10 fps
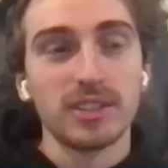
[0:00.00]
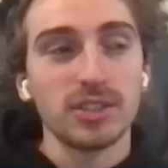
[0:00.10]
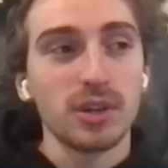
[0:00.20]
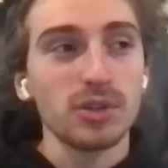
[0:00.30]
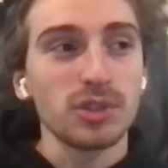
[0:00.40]
it
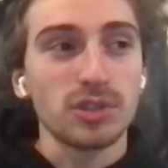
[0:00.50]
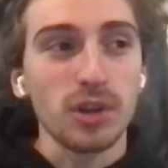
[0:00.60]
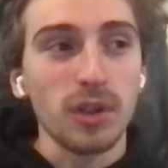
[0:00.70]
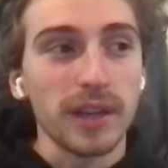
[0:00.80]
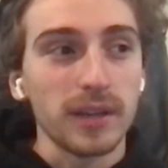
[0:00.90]
just goes to
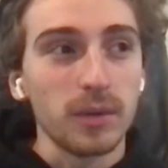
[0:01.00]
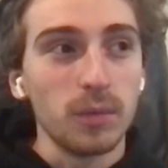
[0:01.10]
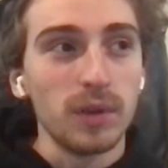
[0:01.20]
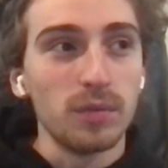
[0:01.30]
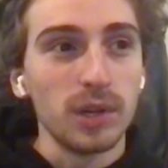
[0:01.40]
show like
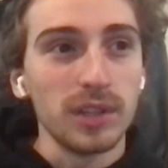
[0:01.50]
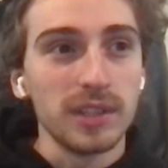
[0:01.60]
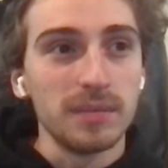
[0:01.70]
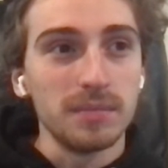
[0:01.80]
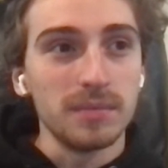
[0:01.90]
we
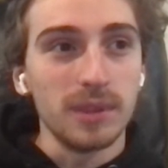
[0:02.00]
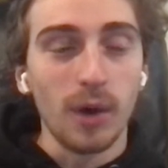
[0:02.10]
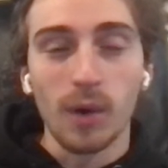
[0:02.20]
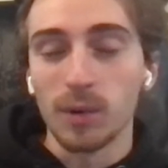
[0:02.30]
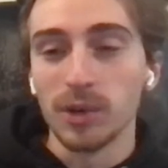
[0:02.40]
really
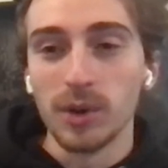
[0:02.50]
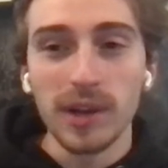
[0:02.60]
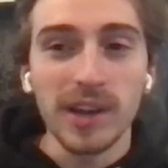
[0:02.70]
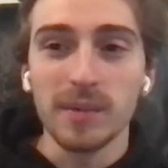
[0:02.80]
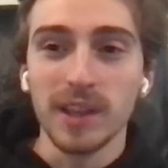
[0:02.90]
know what we're
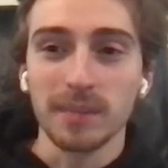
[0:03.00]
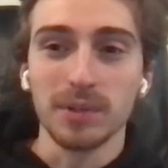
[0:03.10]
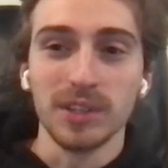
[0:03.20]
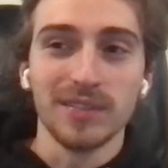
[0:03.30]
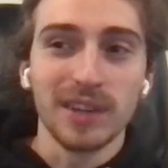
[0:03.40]
doing and we like
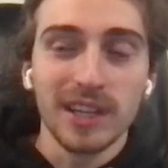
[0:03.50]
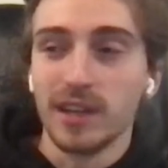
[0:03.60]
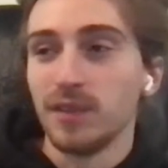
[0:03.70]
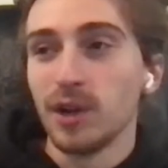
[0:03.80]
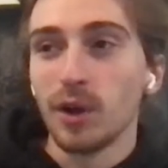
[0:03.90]
believe in it. And
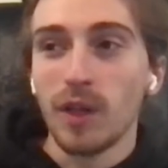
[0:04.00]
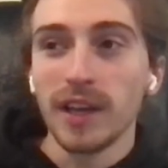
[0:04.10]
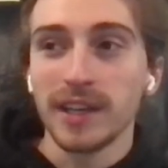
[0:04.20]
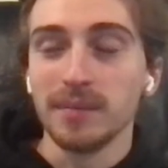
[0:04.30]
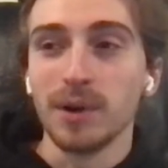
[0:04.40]
if you don't
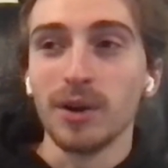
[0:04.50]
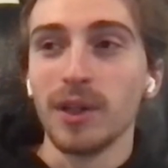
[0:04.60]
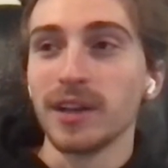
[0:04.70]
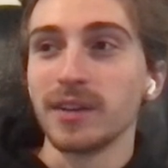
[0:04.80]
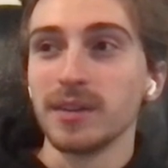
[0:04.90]
like it, bro,
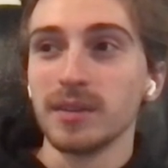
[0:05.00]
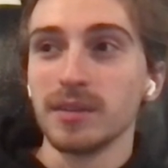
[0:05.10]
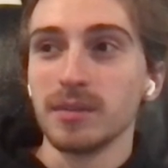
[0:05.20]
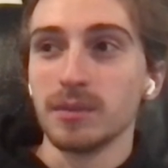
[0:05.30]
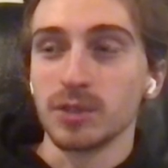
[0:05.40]
like
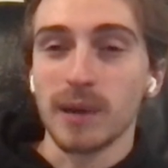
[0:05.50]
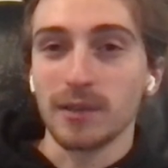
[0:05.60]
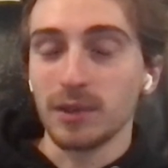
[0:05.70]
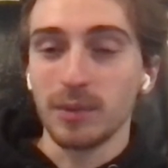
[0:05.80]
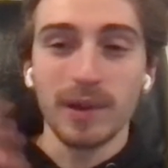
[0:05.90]

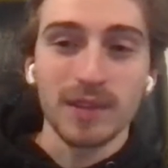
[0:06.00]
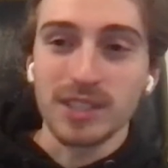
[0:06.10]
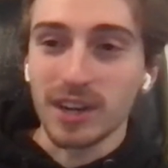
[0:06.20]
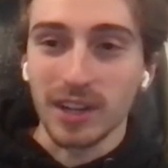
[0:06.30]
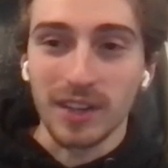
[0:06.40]
respectfully, we have a
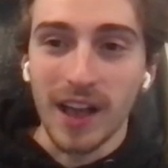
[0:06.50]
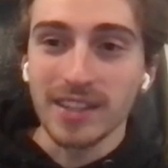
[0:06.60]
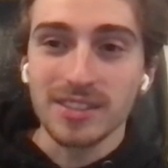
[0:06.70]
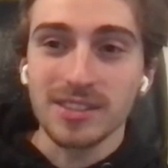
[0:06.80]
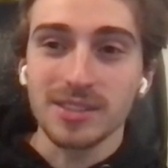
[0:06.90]
ton of
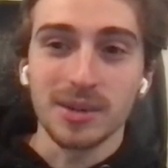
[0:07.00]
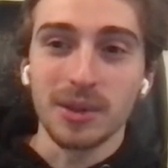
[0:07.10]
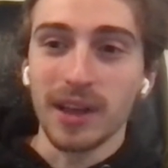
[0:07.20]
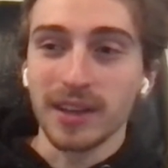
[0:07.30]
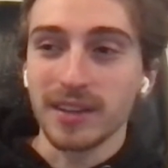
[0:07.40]
clients. So
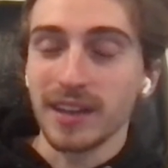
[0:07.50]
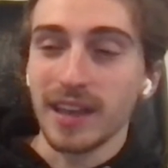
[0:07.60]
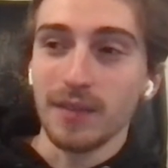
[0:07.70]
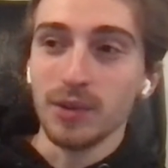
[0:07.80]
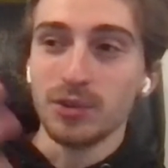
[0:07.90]
like
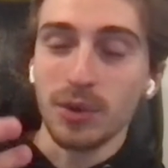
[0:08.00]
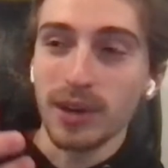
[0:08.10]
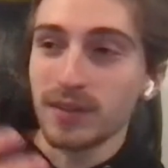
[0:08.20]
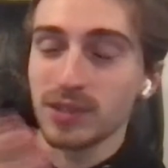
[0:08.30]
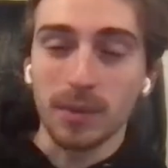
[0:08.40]
if you
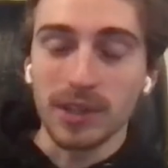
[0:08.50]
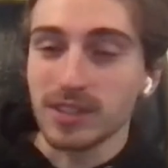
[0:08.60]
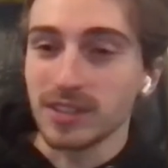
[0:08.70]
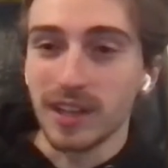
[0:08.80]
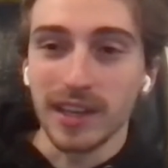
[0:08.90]
join, if someone
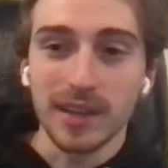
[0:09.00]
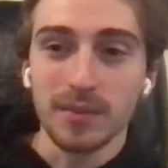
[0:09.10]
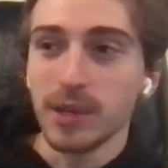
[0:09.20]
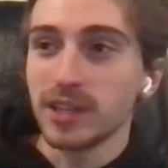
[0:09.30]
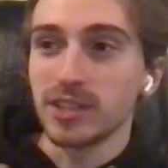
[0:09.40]
doesn't like it,
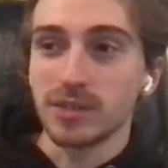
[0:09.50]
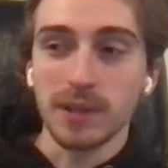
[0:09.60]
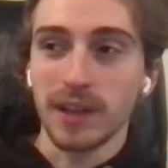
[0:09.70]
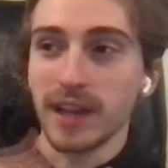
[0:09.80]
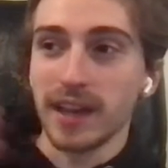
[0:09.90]
we can just
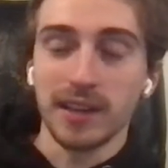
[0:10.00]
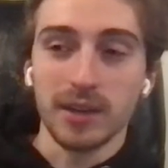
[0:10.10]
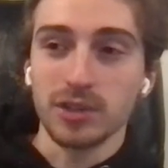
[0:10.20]
be like, hey,